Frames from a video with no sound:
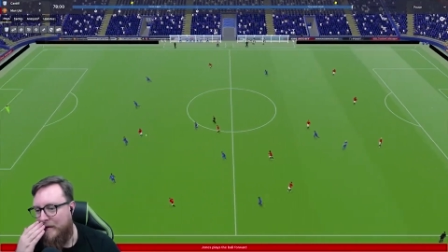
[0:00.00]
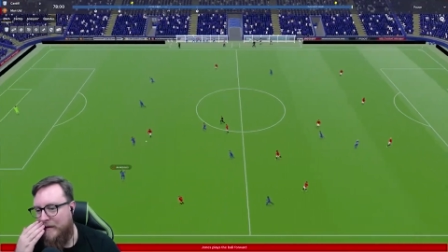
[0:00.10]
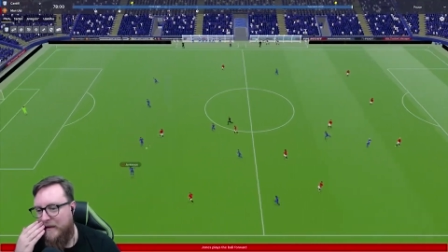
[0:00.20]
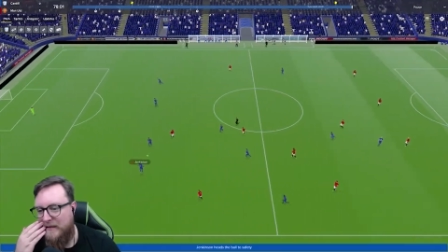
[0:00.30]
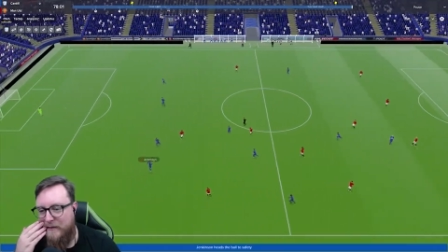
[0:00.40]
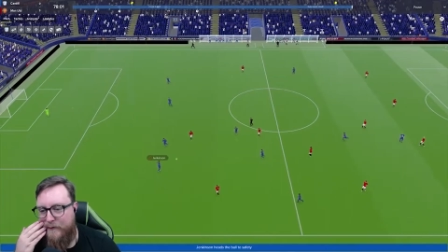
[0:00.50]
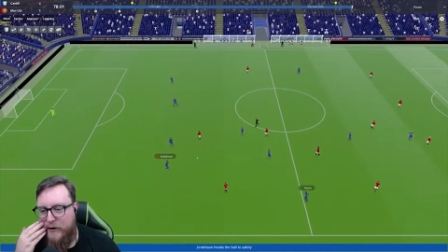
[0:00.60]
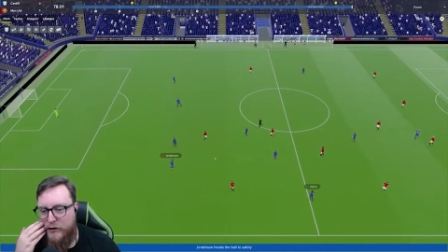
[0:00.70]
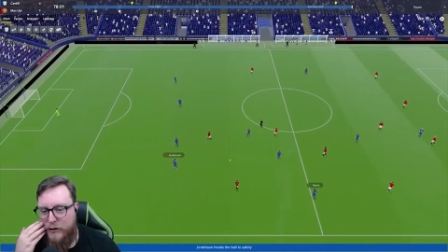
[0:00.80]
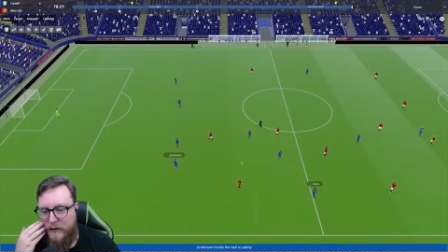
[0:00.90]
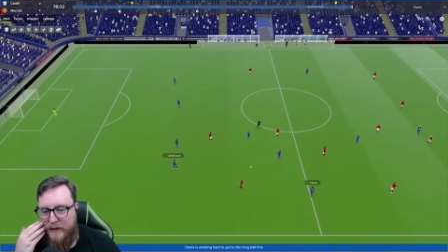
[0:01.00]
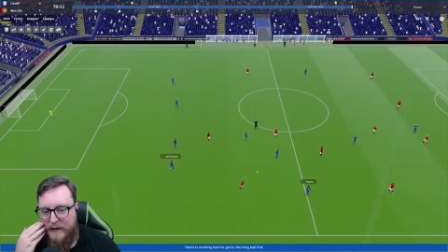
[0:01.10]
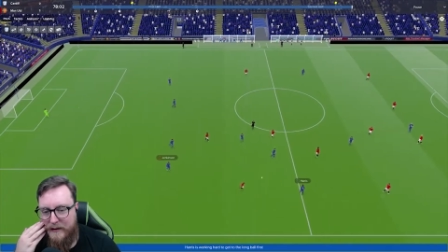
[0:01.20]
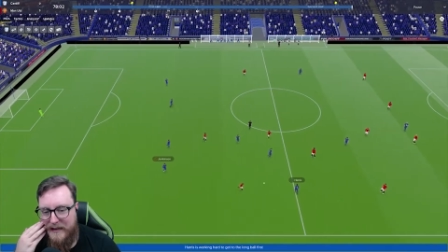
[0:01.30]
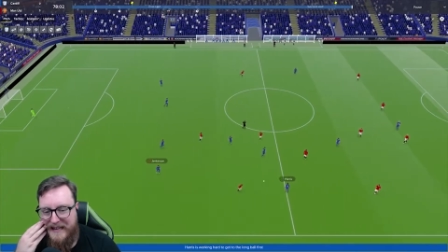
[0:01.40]
That was our first shot, I
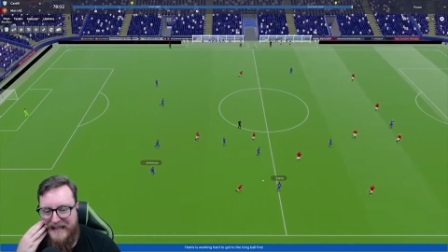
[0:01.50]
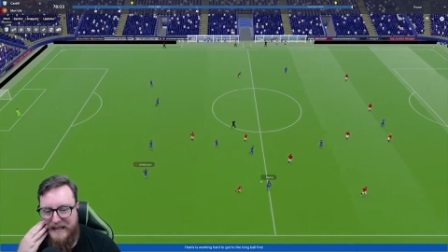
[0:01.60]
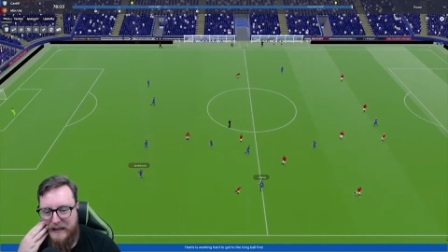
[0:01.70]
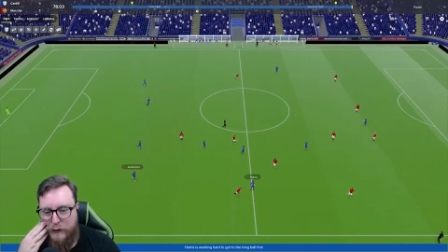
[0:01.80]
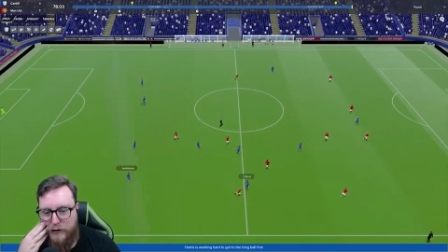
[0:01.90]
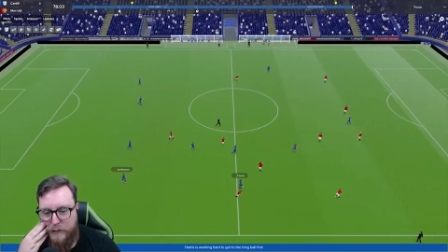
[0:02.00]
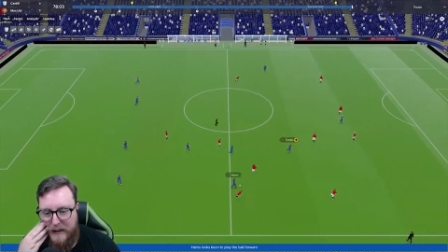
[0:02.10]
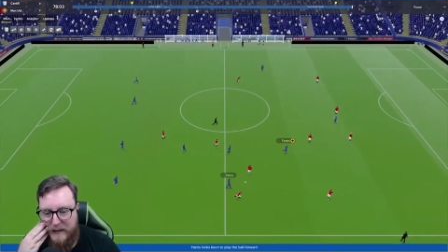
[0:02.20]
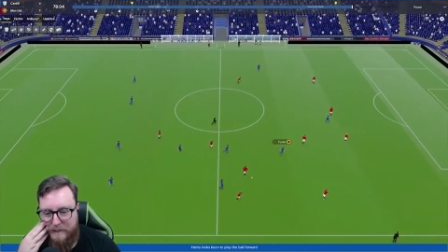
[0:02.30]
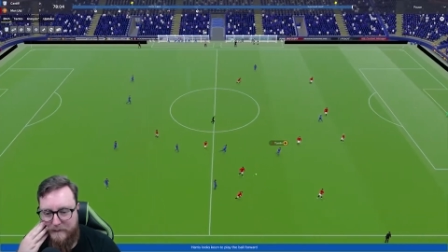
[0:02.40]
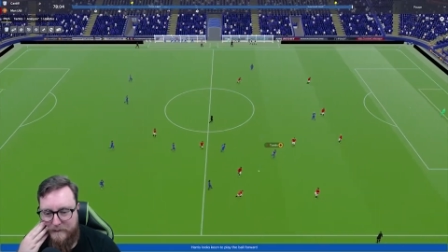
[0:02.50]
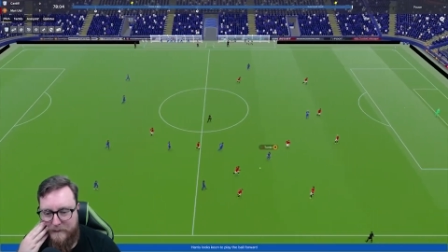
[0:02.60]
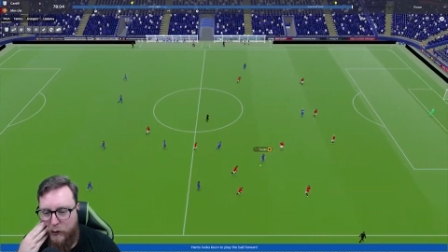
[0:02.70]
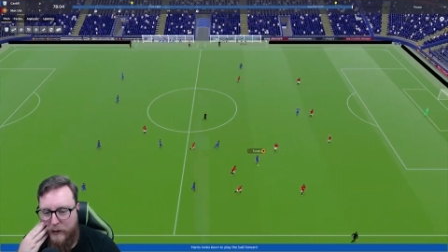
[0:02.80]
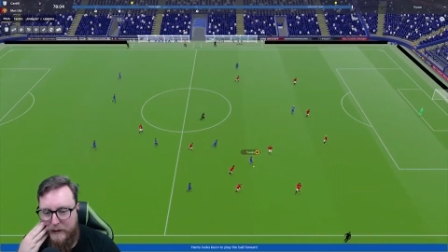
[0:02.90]
think, and it hit the crossbar.
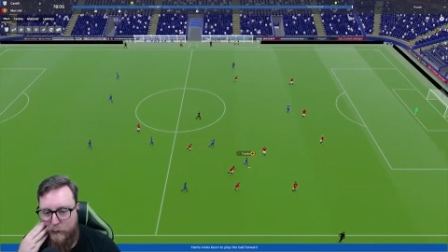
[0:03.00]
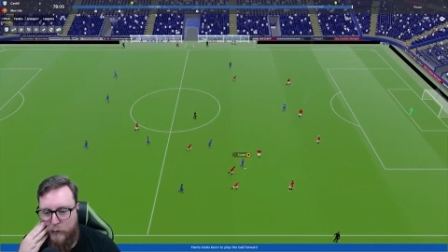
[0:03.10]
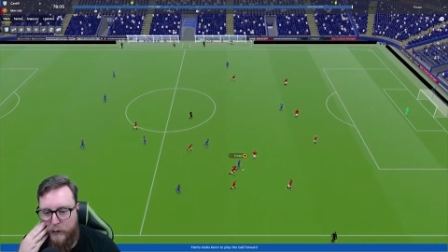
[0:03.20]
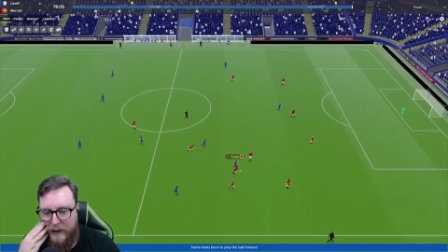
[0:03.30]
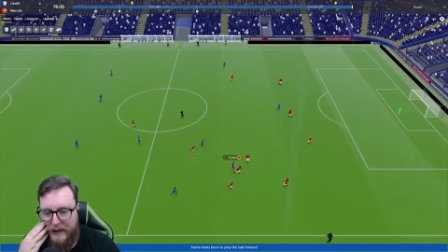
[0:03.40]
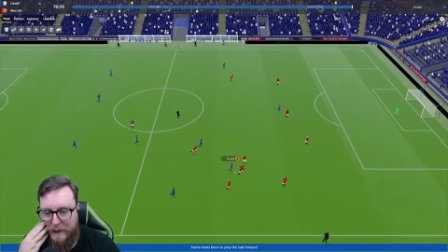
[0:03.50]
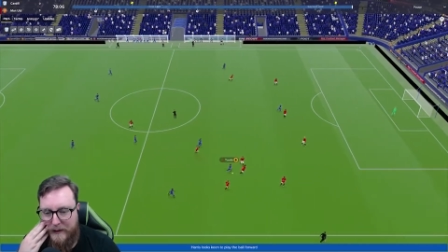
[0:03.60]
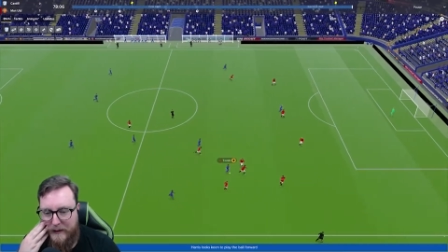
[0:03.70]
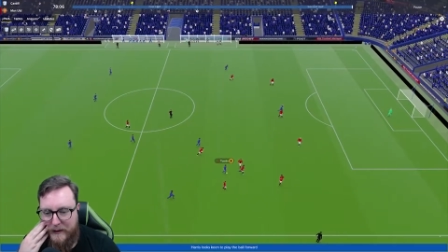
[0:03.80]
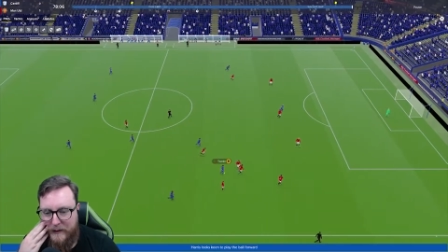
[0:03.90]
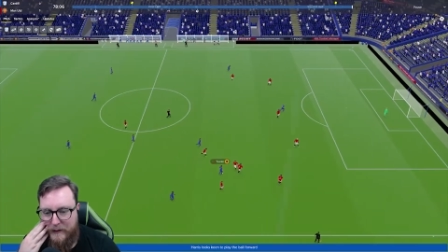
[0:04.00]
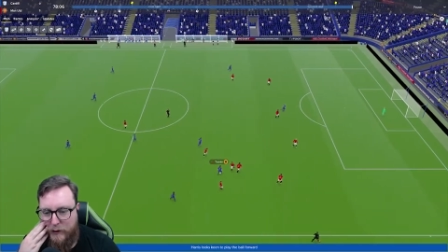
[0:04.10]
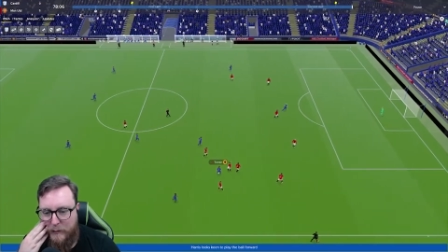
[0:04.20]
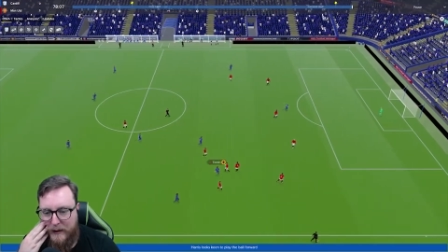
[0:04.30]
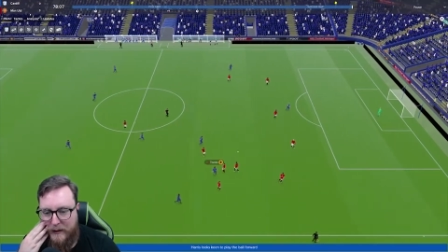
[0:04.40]
Oh, hit the woodwork anyway.
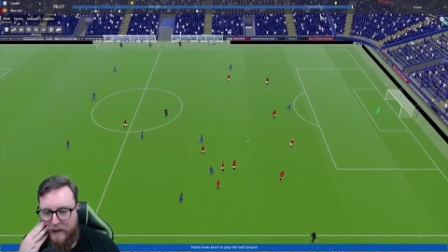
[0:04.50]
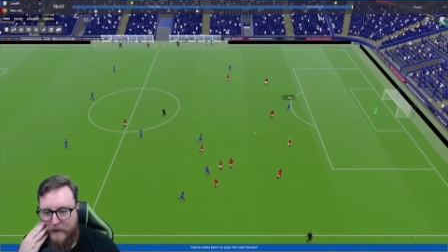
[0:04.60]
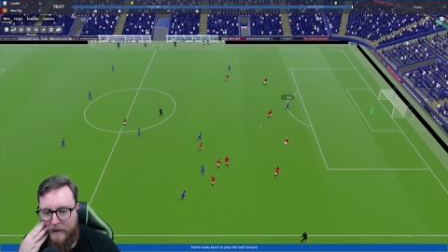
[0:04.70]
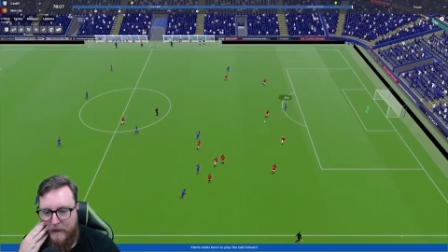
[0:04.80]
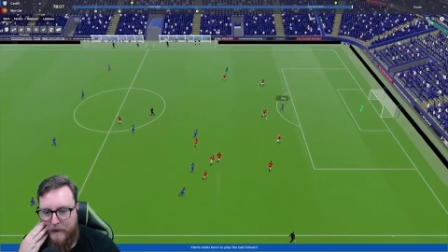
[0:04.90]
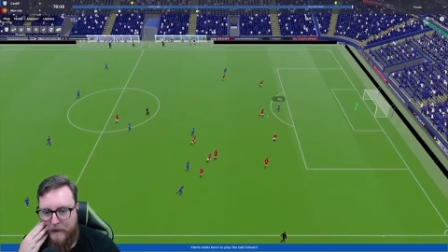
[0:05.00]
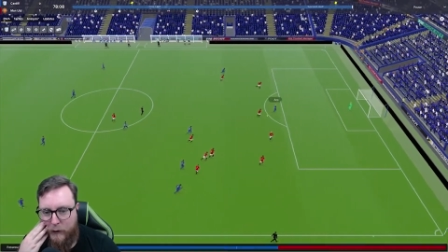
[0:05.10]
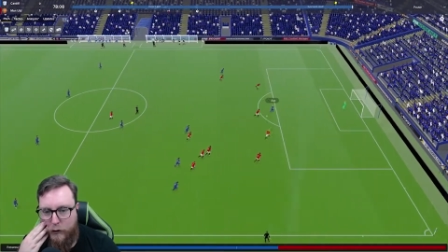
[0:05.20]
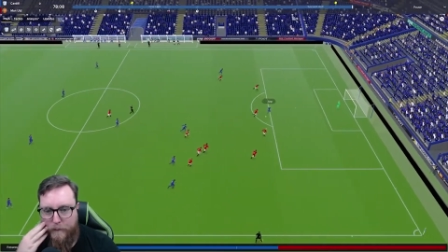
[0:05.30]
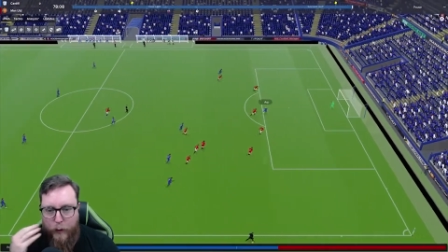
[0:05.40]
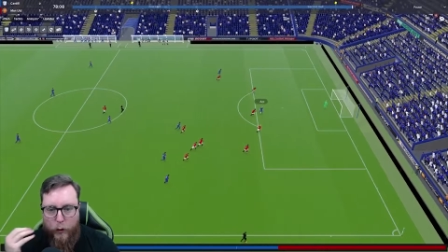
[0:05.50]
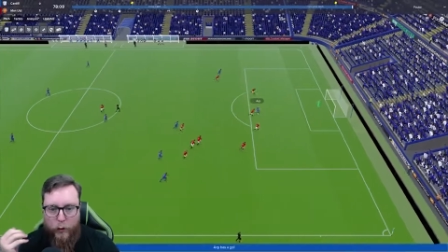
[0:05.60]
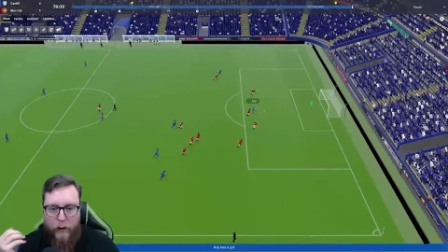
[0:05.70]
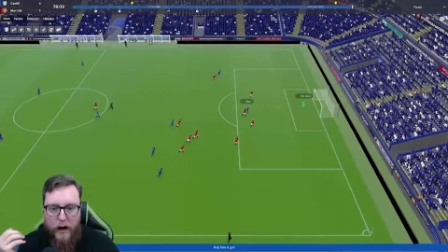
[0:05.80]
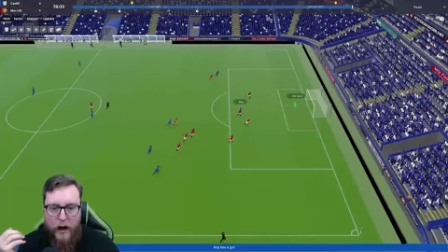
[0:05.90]
Tomlin. Good ball.
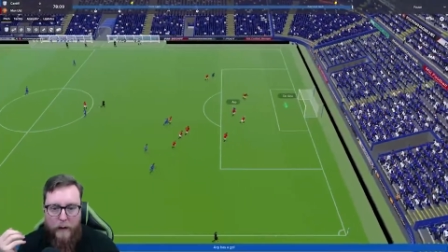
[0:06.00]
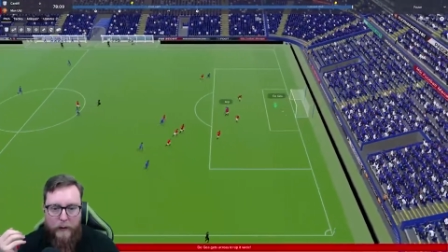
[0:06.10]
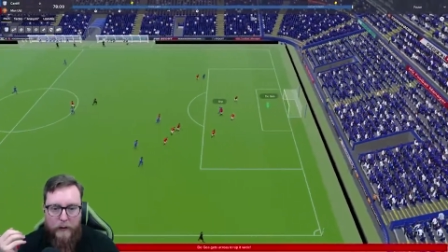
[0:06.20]
Up.